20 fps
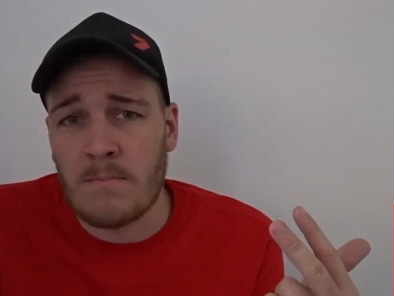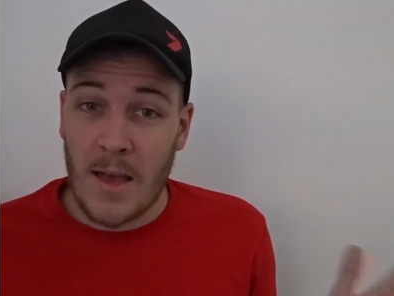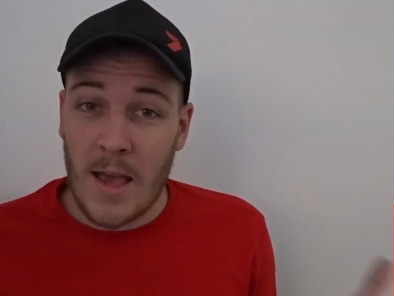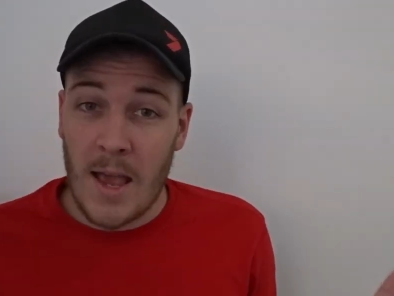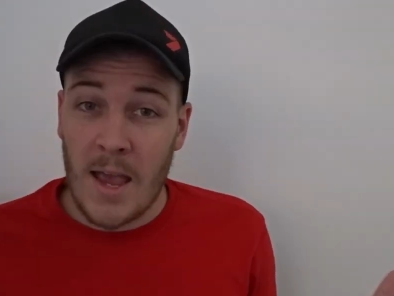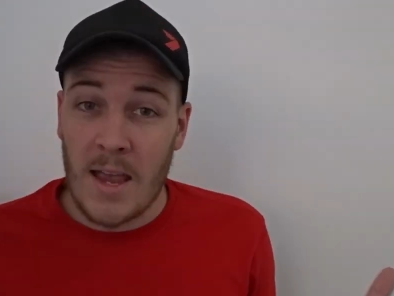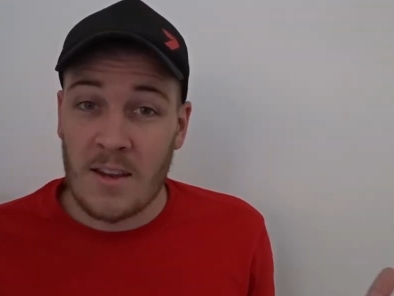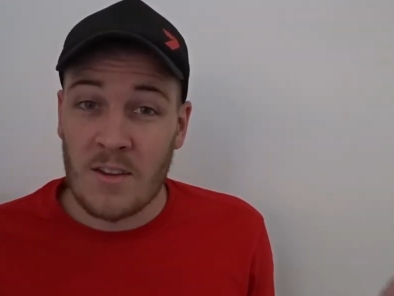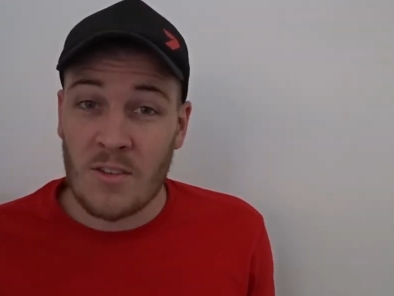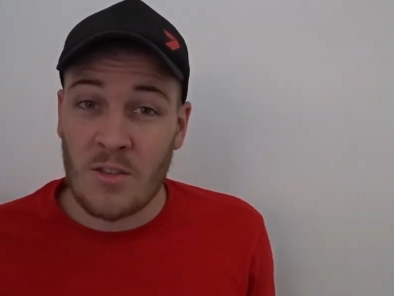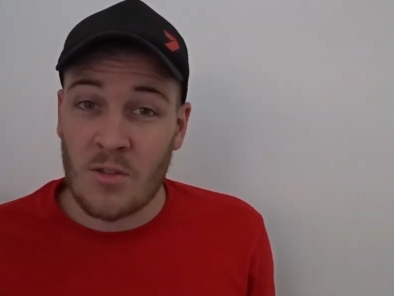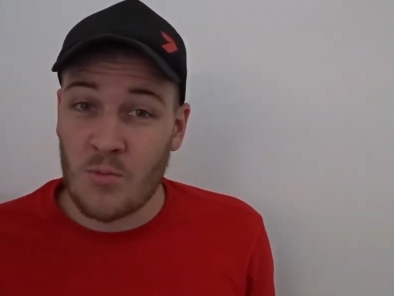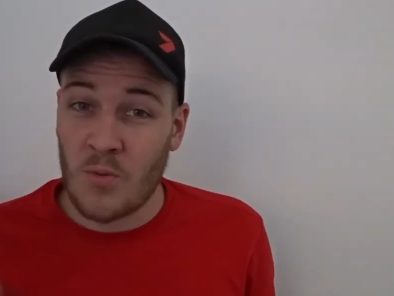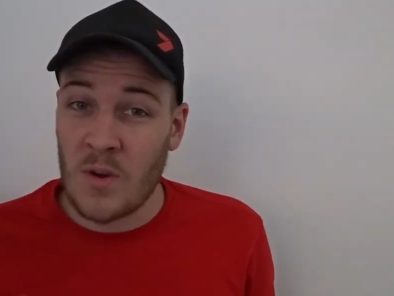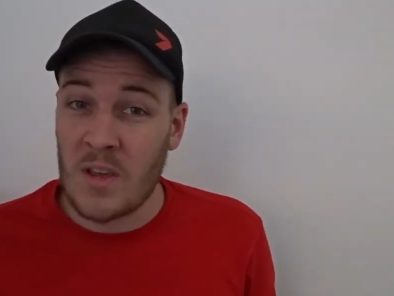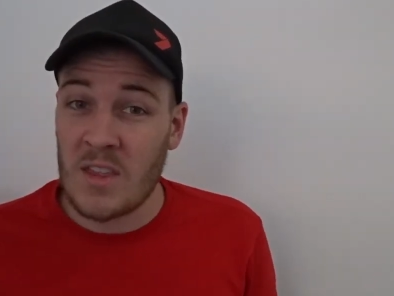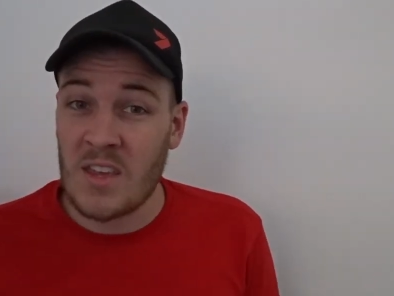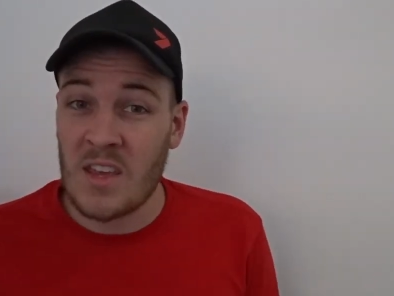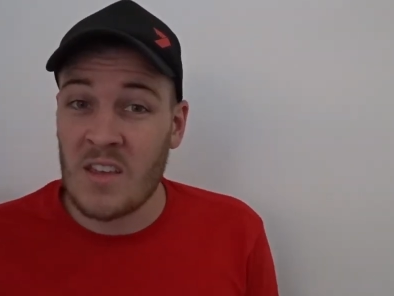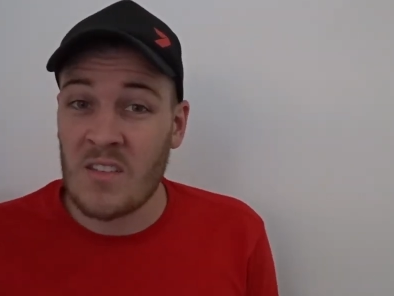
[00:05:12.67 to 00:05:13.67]
And
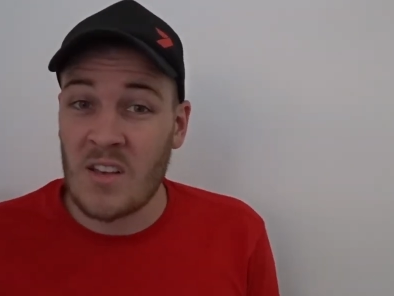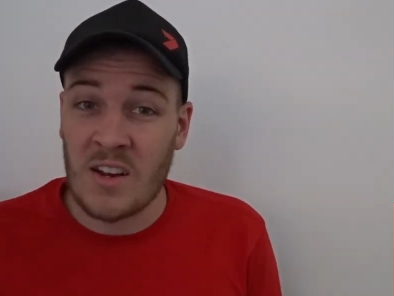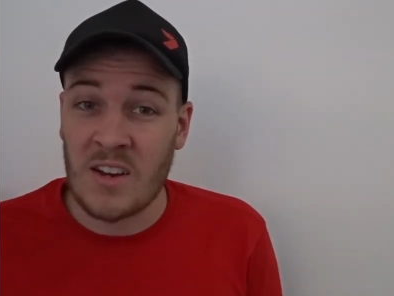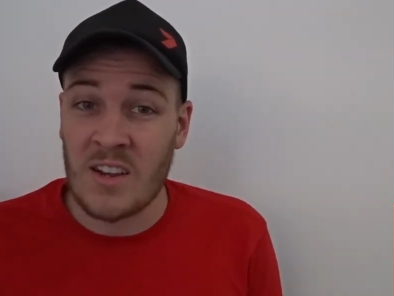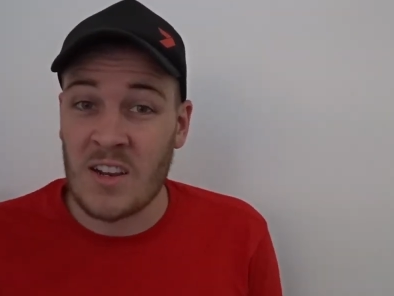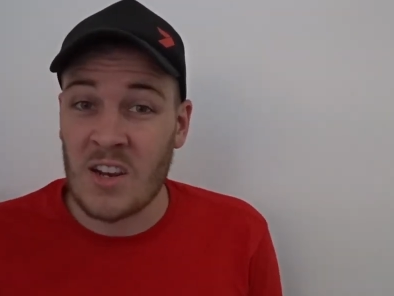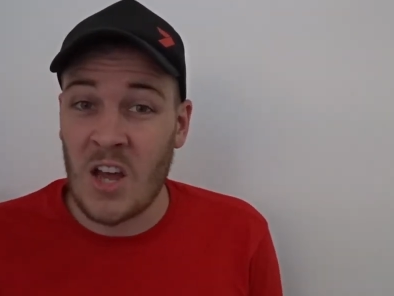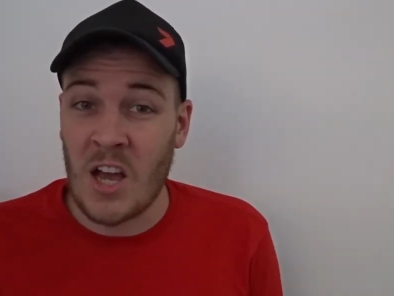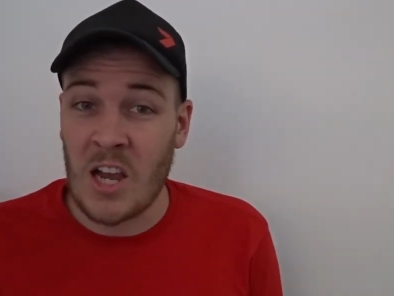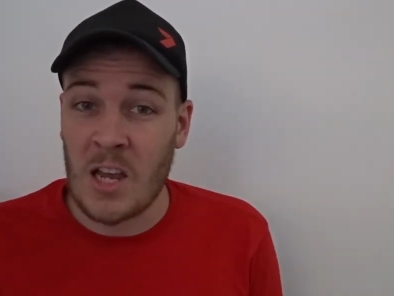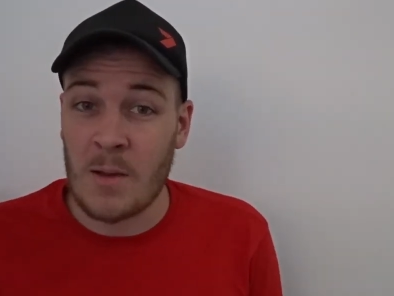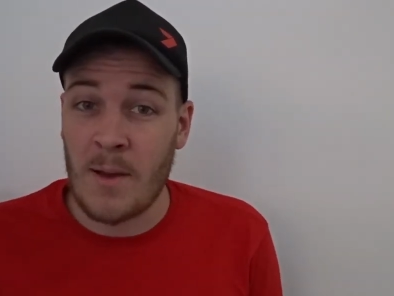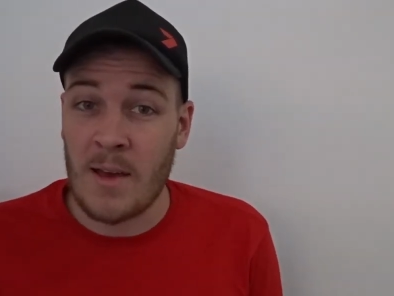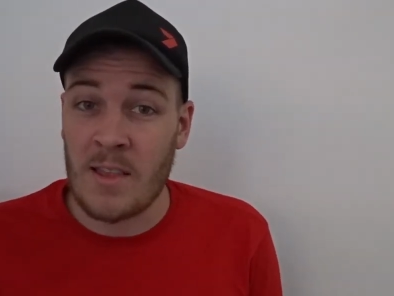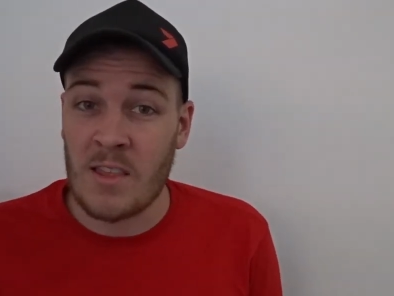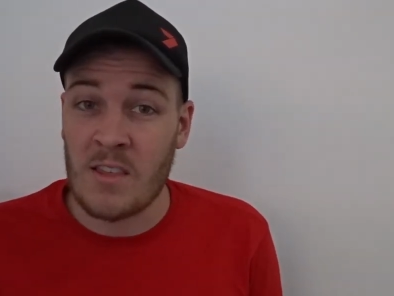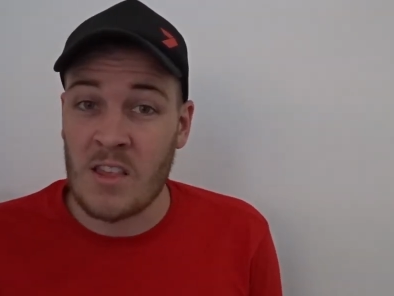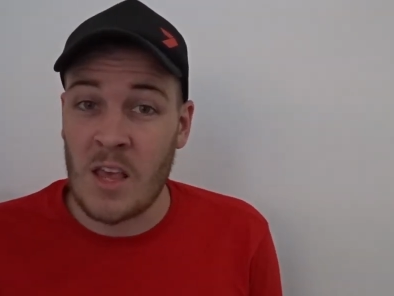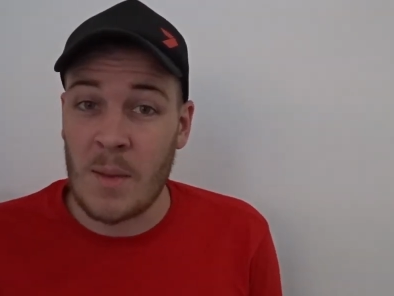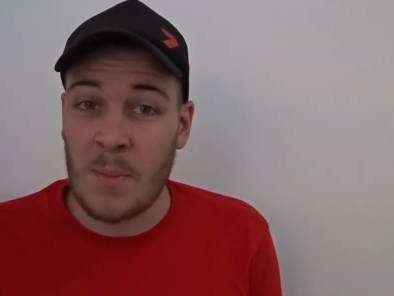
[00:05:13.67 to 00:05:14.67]
three things I didn't like about this